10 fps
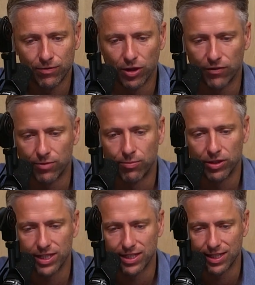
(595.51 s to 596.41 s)
for, the, for the
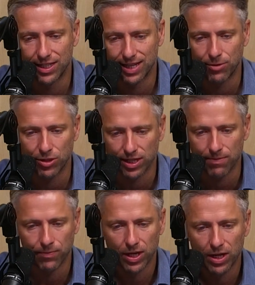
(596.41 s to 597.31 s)
brilliance of the deception
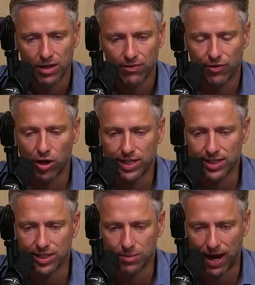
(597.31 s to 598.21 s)
scheme, for all
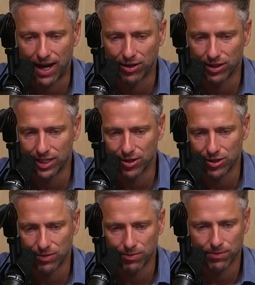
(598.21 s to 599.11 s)
the inspired
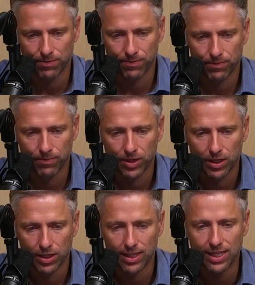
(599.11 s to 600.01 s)
leadership.
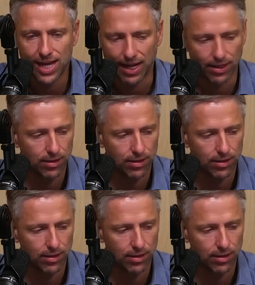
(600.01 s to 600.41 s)
In the